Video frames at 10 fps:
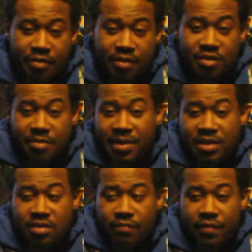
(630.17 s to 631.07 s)
Because I'm
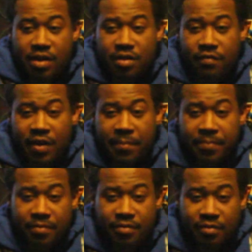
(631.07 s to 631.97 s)
not your regular
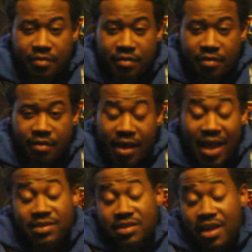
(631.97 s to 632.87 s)
rapper.
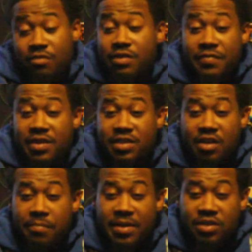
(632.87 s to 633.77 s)
Actually, I don't even
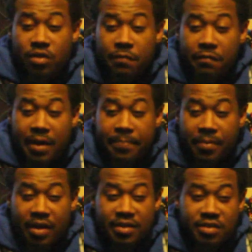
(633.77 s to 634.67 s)
consider myself a
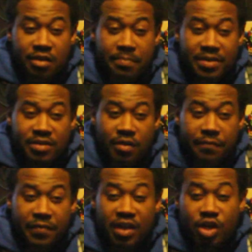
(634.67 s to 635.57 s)
rapper. I consider
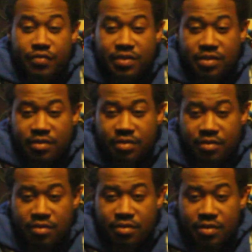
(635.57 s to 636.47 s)
myself a lyricist
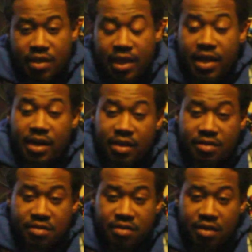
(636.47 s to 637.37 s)
and an
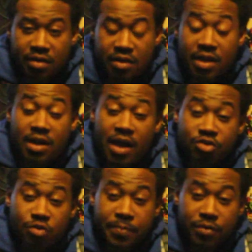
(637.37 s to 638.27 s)
entertainer and an
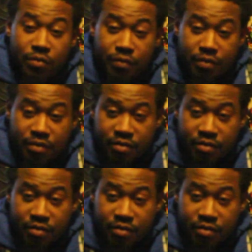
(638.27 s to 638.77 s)
entrepreneur.